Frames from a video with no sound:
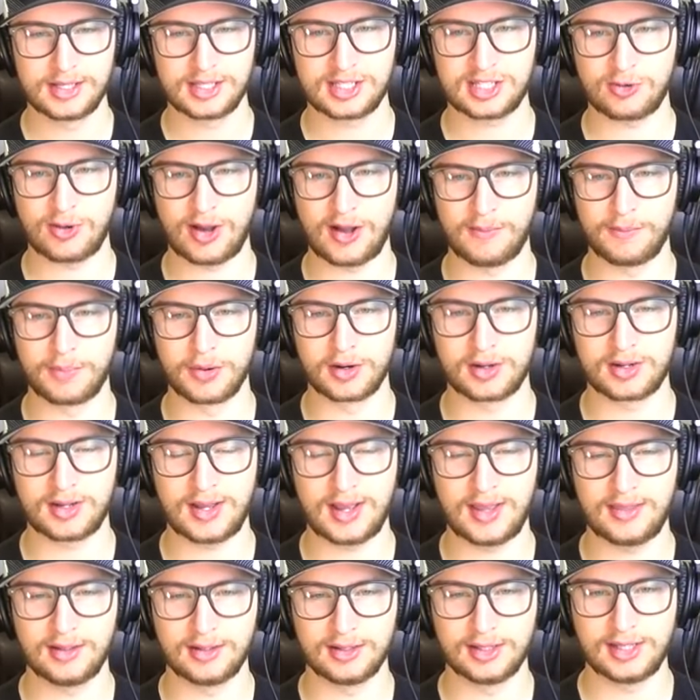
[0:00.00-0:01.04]
So
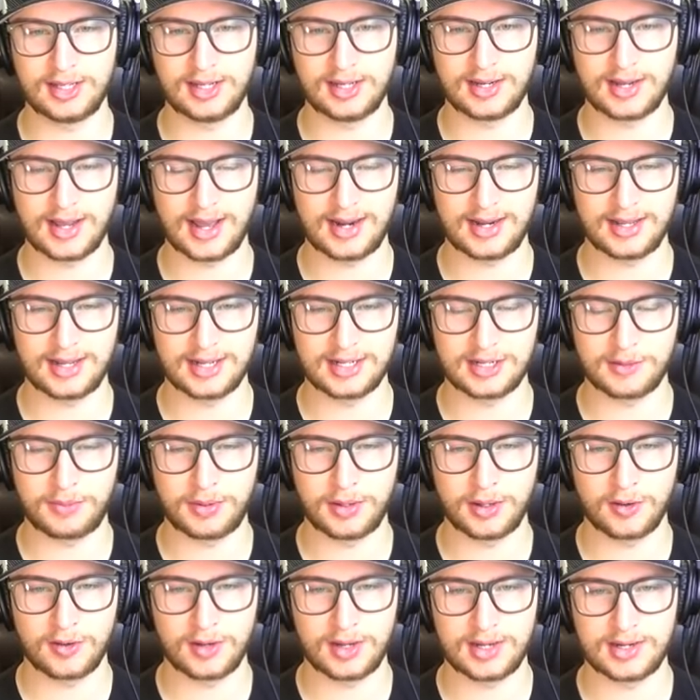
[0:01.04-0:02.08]
Alberta in the lead heading into
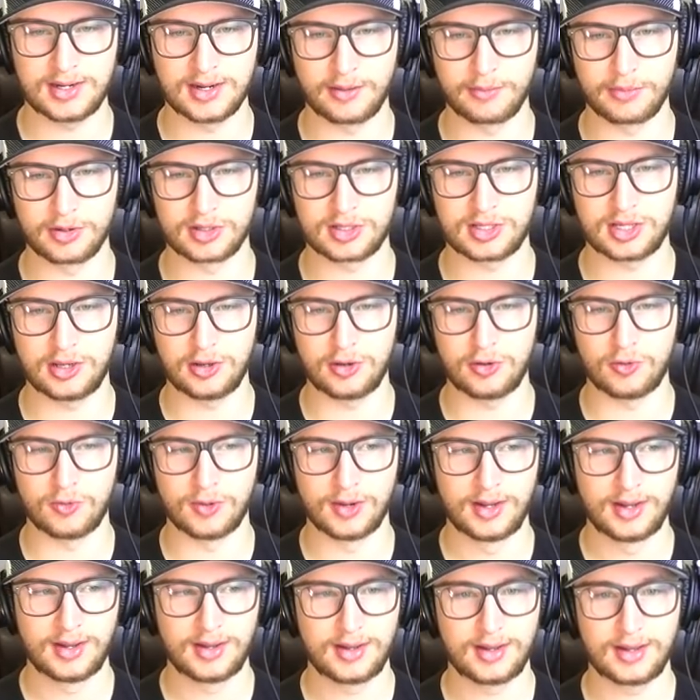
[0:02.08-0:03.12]
period number two.